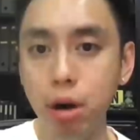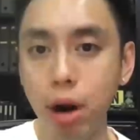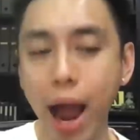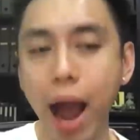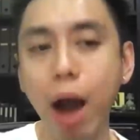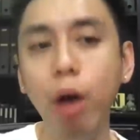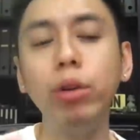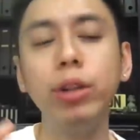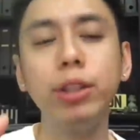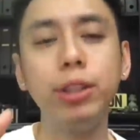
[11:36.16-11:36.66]

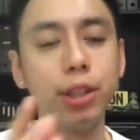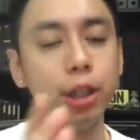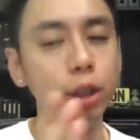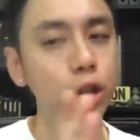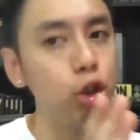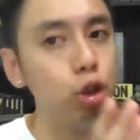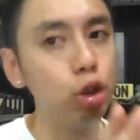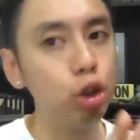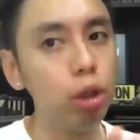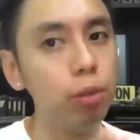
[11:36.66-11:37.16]
How does a
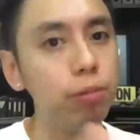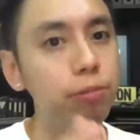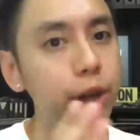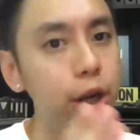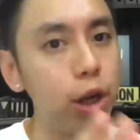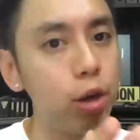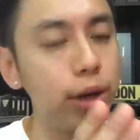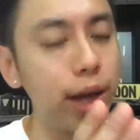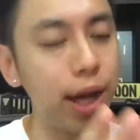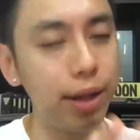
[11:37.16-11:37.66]
YouTube
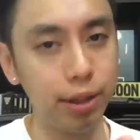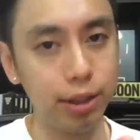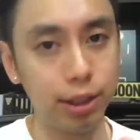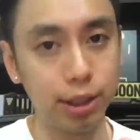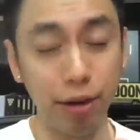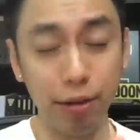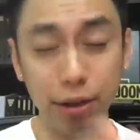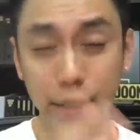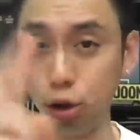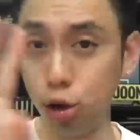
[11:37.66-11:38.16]
video get
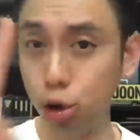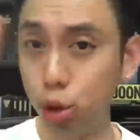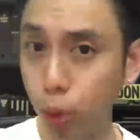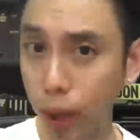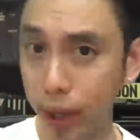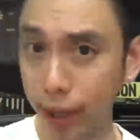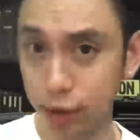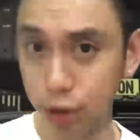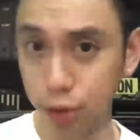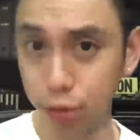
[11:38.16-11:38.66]
discovered? Two
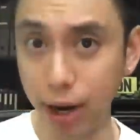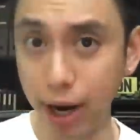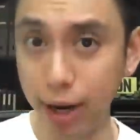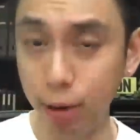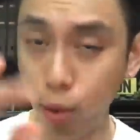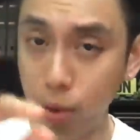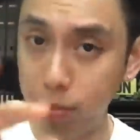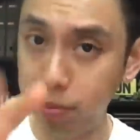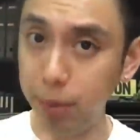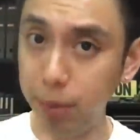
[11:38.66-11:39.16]
ways, right?
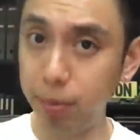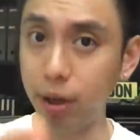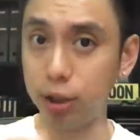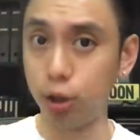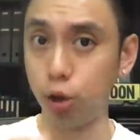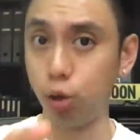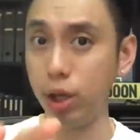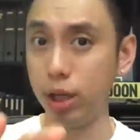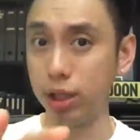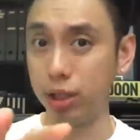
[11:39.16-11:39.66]
When people are
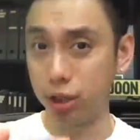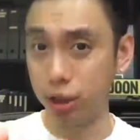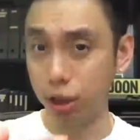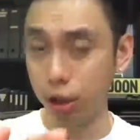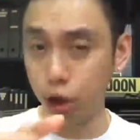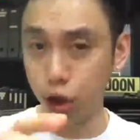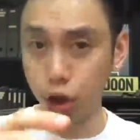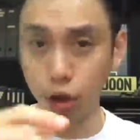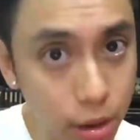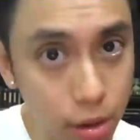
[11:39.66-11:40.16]
doing a
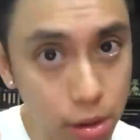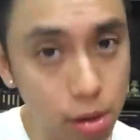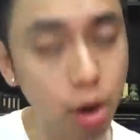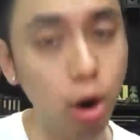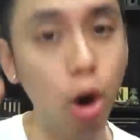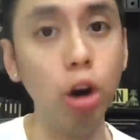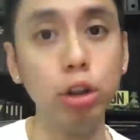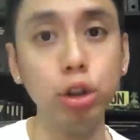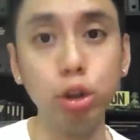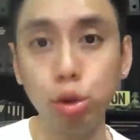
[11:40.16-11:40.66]
search
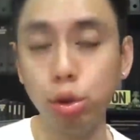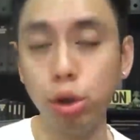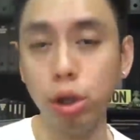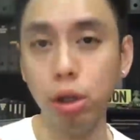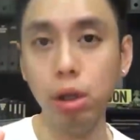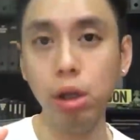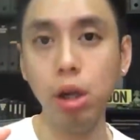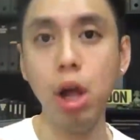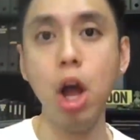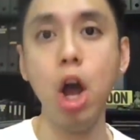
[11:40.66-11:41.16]
on
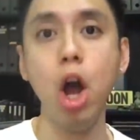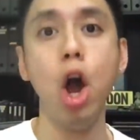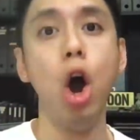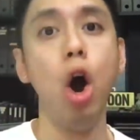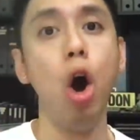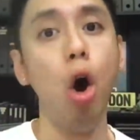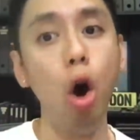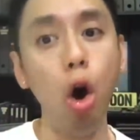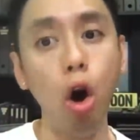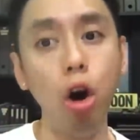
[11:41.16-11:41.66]
Google,
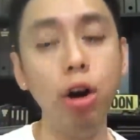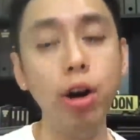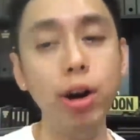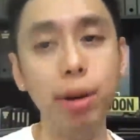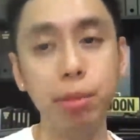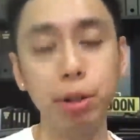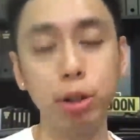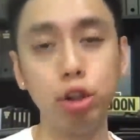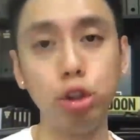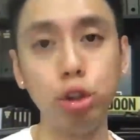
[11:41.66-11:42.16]
or
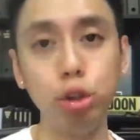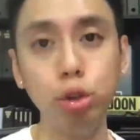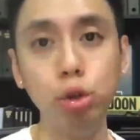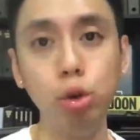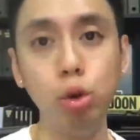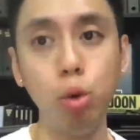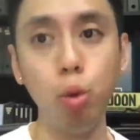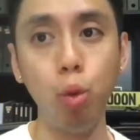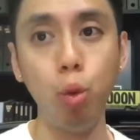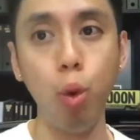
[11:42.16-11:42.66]
number
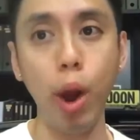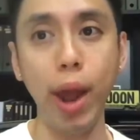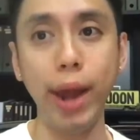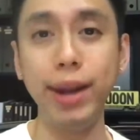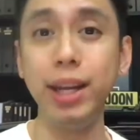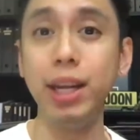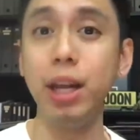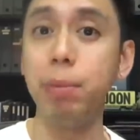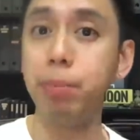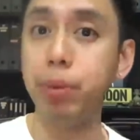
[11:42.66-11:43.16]
two, when
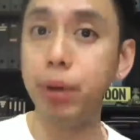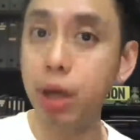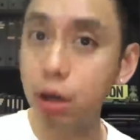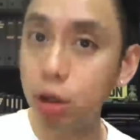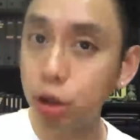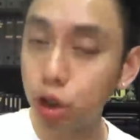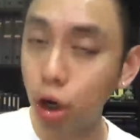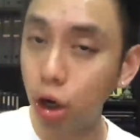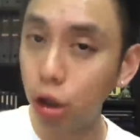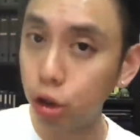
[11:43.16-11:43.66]
it
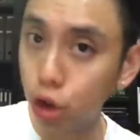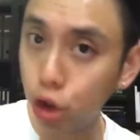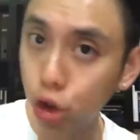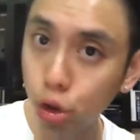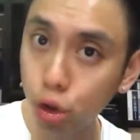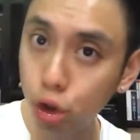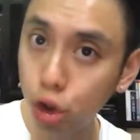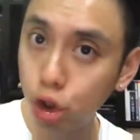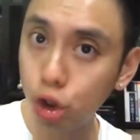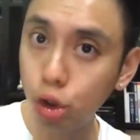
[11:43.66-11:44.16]
appears on
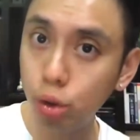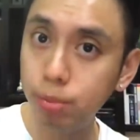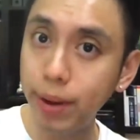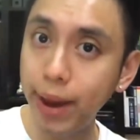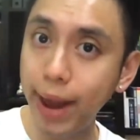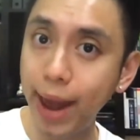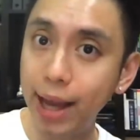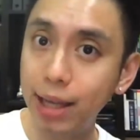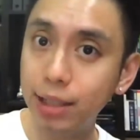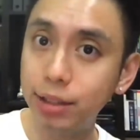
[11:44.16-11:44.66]
YouTube
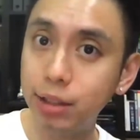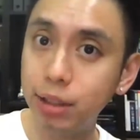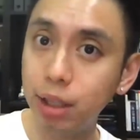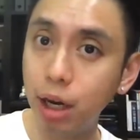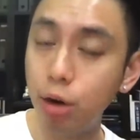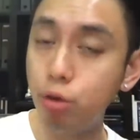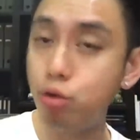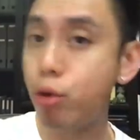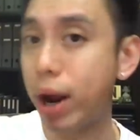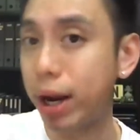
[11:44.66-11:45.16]
as
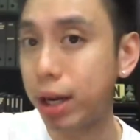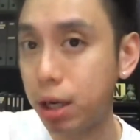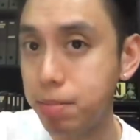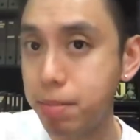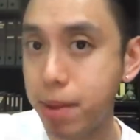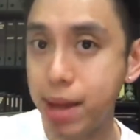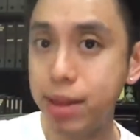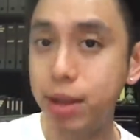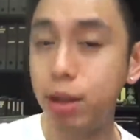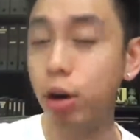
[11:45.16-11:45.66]
a
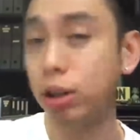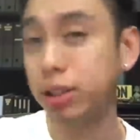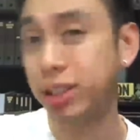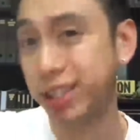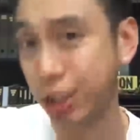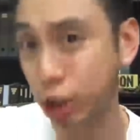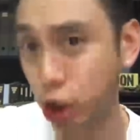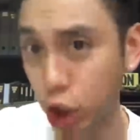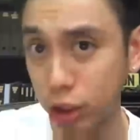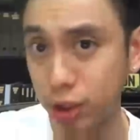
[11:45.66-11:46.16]
recommended or
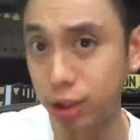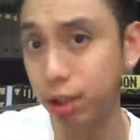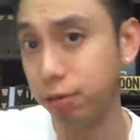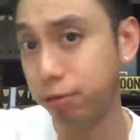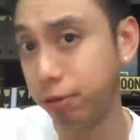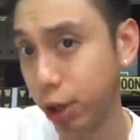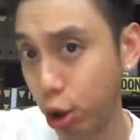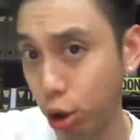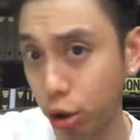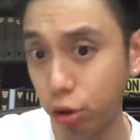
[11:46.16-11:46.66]
suggested
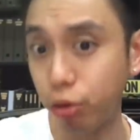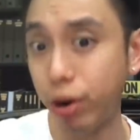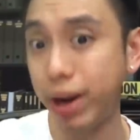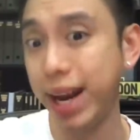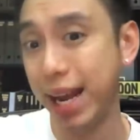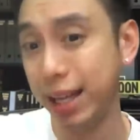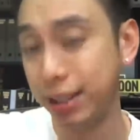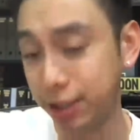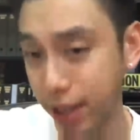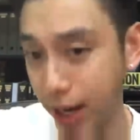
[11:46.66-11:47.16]
video on the
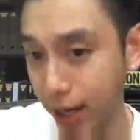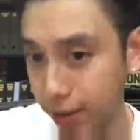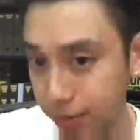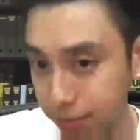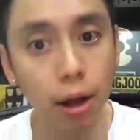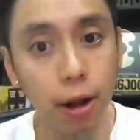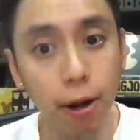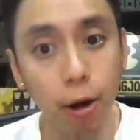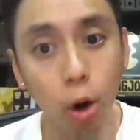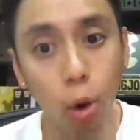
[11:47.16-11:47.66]
right-hand side.
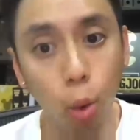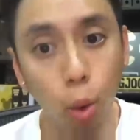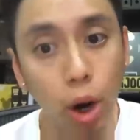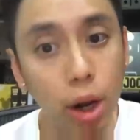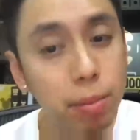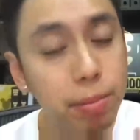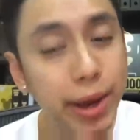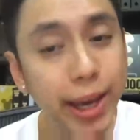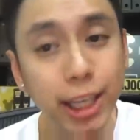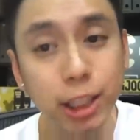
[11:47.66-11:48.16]

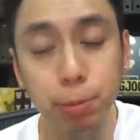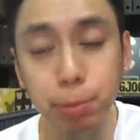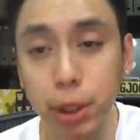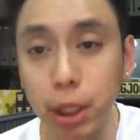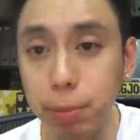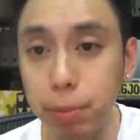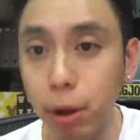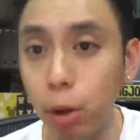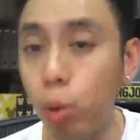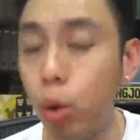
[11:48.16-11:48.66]
What makes
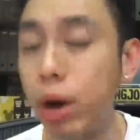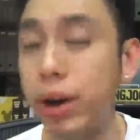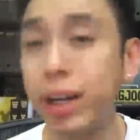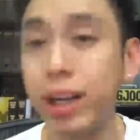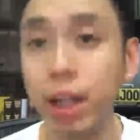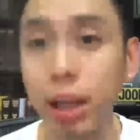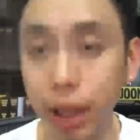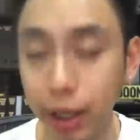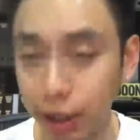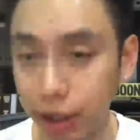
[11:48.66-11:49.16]
people want to
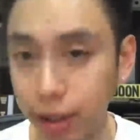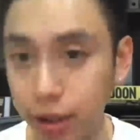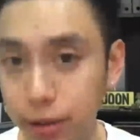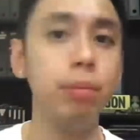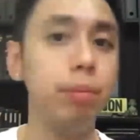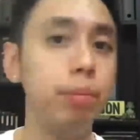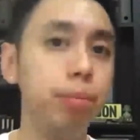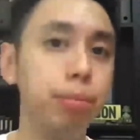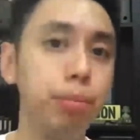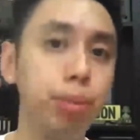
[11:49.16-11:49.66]
click?
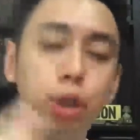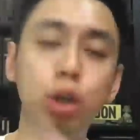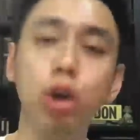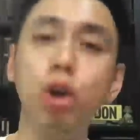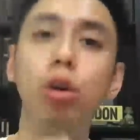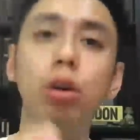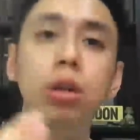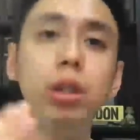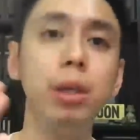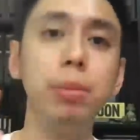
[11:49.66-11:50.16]

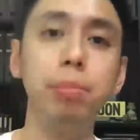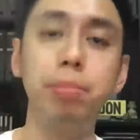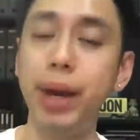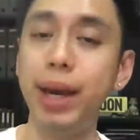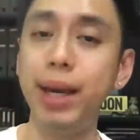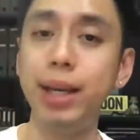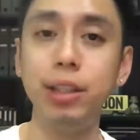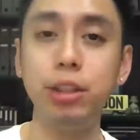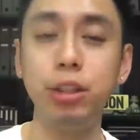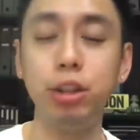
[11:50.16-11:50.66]
Purely
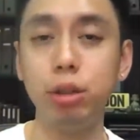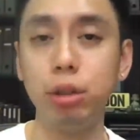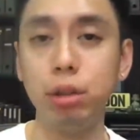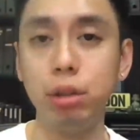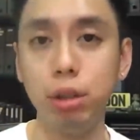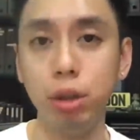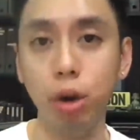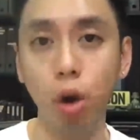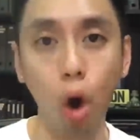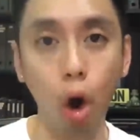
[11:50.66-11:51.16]
based
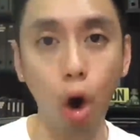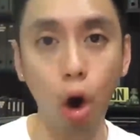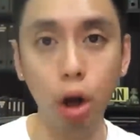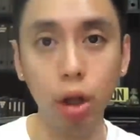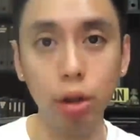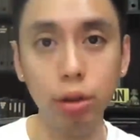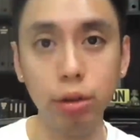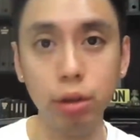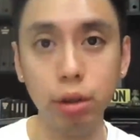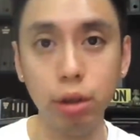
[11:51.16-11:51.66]

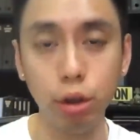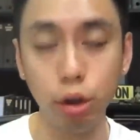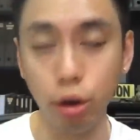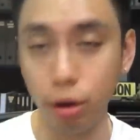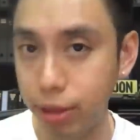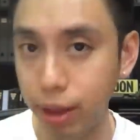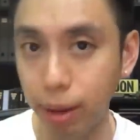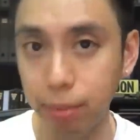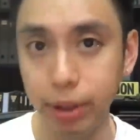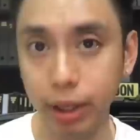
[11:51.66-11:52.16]
on your
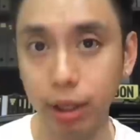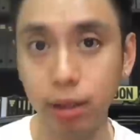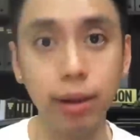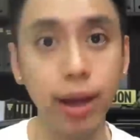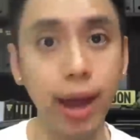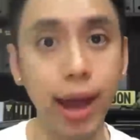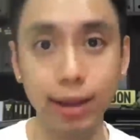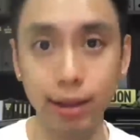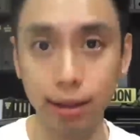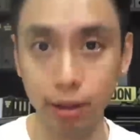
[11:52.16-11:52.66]
thumbnail.
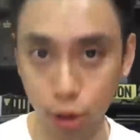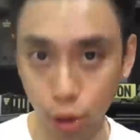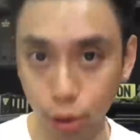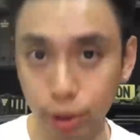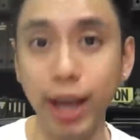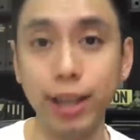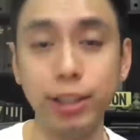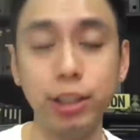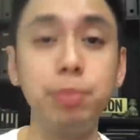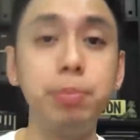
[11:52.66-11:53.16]
And so
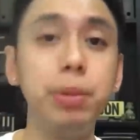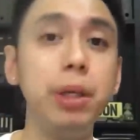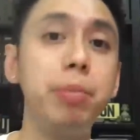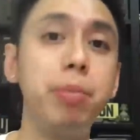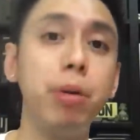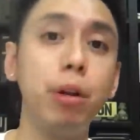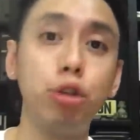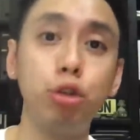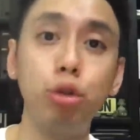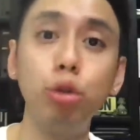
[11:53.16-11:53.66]
yes,
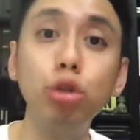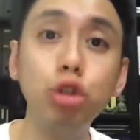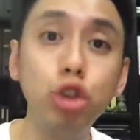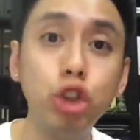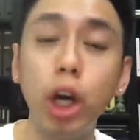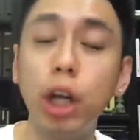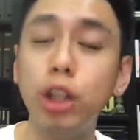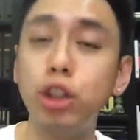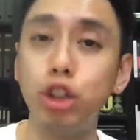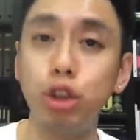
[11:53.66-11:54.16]
people do
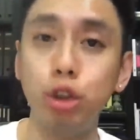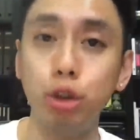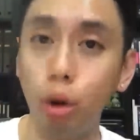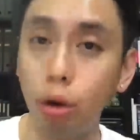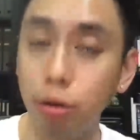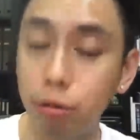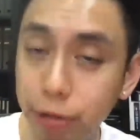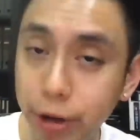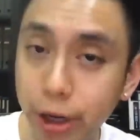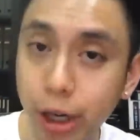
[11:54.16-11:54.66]
judge
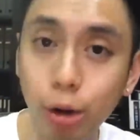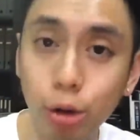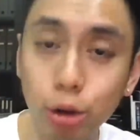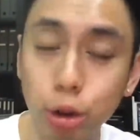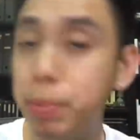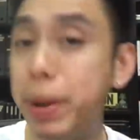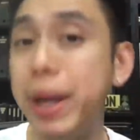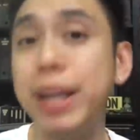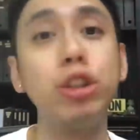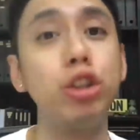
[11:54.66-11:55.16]
your
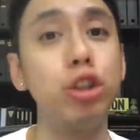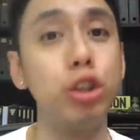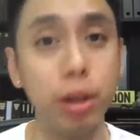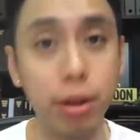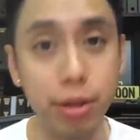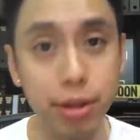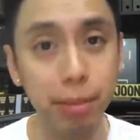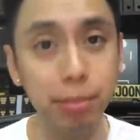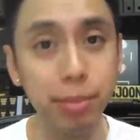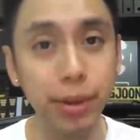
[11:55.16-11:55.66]
videos based on your
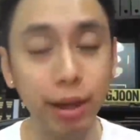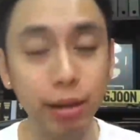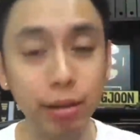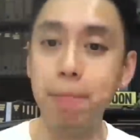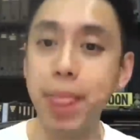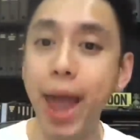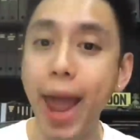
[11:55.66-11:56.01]
thumbnail.